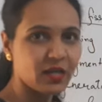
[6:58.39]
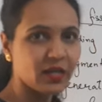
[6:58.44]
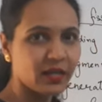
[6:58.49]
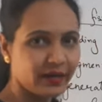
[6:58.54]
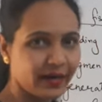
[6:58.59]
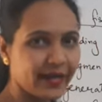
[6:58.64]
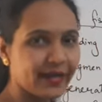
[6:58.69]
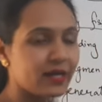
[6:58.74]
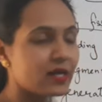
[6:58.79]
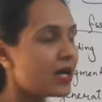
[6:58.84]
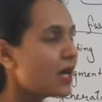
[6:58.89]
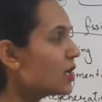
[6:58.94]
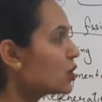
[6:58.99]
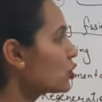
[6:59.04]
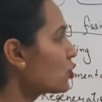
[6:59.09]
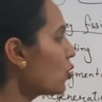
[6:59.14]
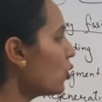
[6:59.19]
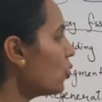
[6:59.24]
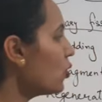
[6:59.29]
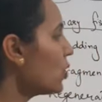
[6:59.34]
like
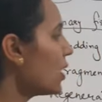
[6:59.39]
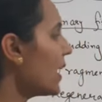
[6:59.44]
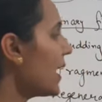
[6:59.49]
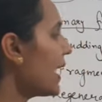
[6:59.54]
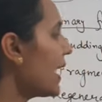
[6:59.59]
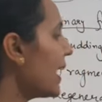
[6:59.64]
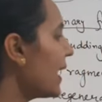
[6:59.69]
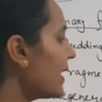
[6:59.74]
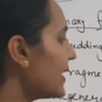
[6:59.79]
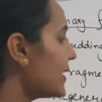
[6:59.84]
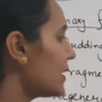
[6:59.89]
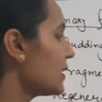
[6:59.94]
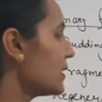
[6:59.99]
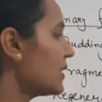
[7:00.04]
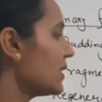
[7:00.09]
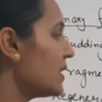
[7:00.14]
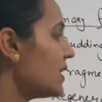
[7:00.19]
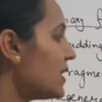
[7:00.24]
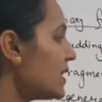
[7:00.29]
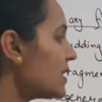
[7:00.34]
so, and
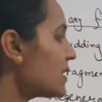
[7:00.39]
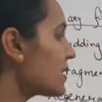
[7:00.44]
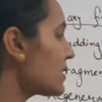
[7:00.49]
these